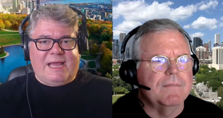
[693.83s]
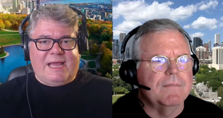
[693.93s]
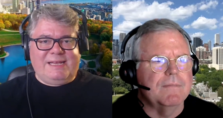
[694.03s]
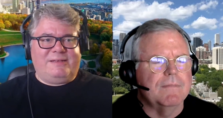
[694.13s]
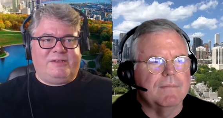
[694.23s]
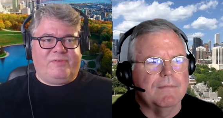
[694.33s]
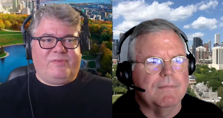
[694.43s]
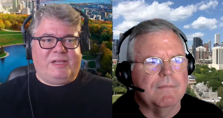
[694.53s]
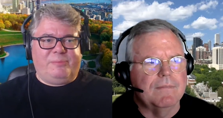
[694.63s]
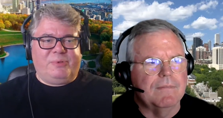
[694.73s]
Speaker 1: any
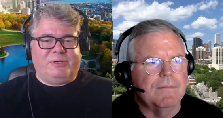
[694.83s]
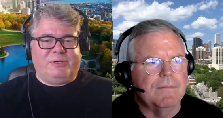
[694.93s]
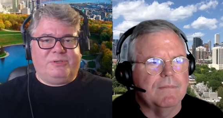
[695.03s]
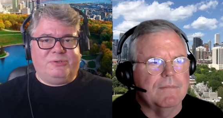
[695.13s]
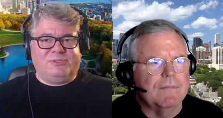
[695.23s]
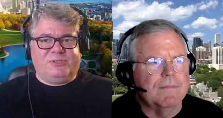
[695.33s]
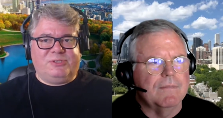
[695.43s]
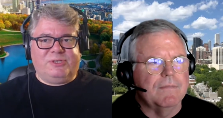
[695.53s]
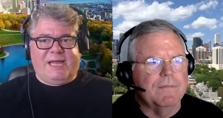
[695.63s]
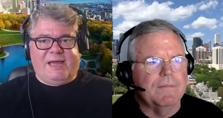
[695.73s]
developer who's
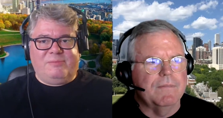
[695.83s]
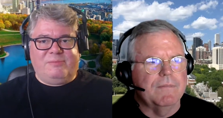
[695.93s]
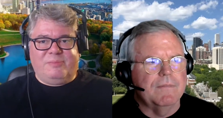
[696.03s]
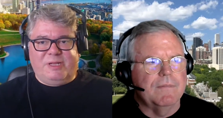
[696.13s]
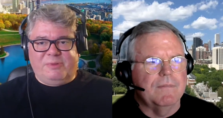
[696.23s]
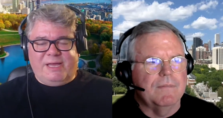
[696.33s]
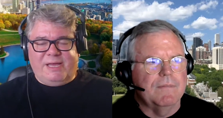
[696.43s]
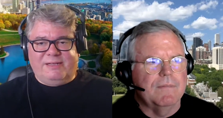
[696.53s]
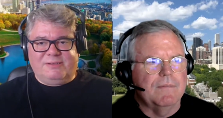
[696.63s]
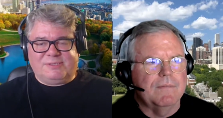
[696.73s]
good at
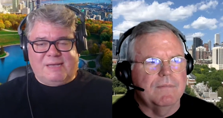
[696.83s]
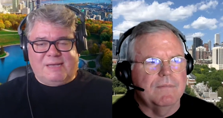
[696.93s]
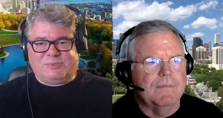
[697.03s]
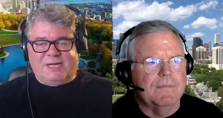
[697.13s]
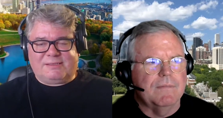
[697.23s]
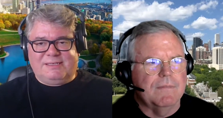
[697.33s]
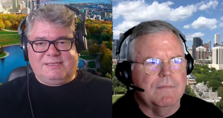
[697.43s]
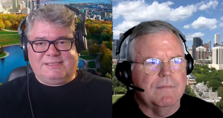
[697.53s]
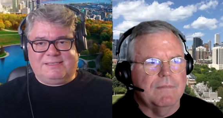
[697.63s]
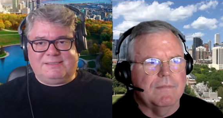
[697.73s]
manipulating those abstract
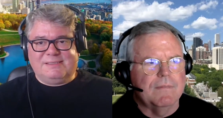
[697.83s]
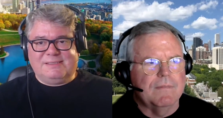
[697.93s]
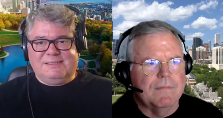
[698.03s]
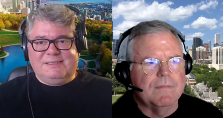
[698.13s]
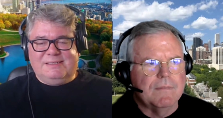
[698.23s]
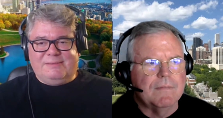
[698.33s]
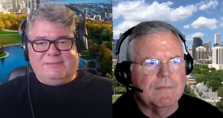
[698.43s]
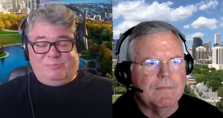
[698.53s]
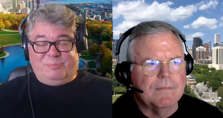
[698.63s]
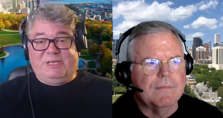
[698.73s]
ideas,
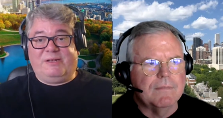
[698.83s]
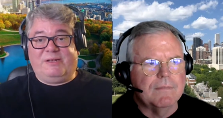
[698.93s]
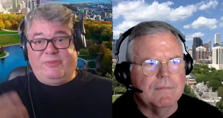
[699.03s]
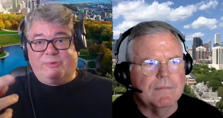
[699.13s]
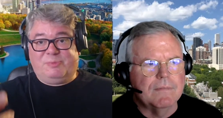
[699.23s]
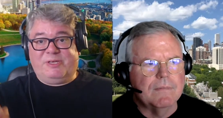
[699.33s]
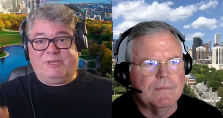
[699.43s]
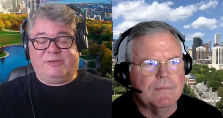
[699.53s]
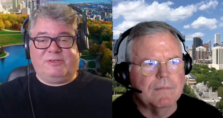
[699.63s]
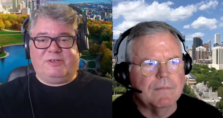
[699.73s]
in other words, being
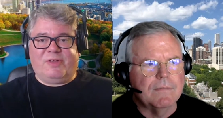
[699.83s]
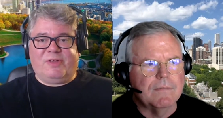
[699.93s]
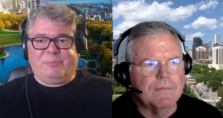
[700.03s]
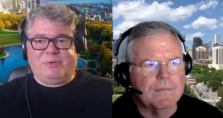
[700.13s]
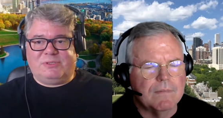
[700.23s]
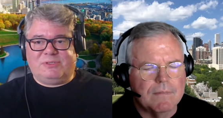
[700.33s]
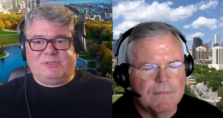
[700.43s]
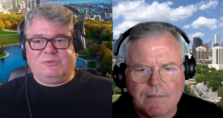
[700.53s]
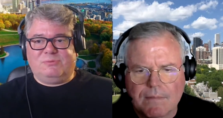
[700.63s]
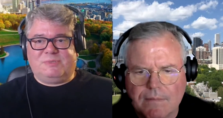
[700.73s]
a good developer,
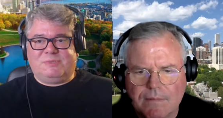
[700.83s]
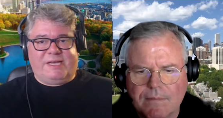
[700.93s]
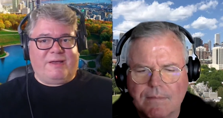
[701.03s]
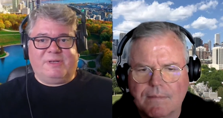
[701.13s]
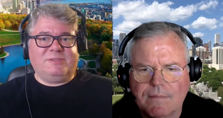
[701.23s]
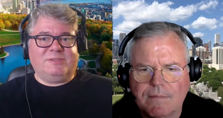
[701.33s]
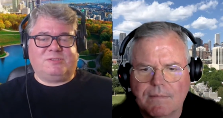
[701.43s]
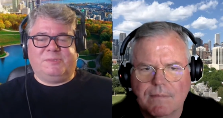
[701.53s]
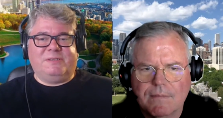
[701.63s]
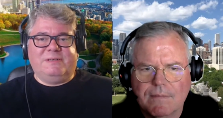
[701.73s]
to take up an
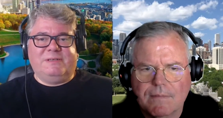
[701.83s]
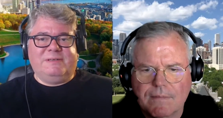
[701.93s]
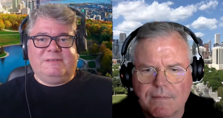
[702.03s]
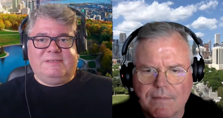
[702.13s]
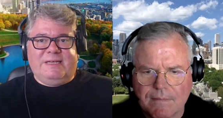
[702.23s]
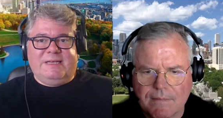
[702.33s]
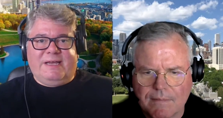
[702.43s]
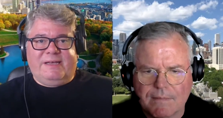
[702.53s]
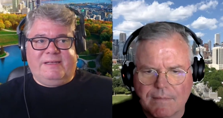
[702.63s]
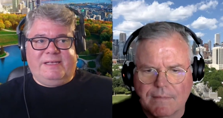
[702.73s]
instrument.
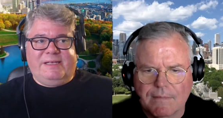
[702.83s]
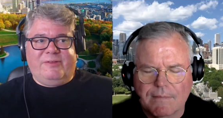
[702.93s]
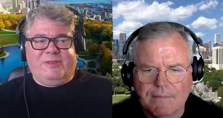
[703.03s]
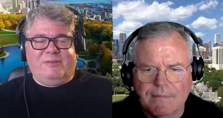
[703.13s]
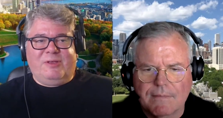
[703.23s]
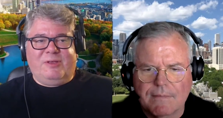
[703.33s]
Uh, you know, the the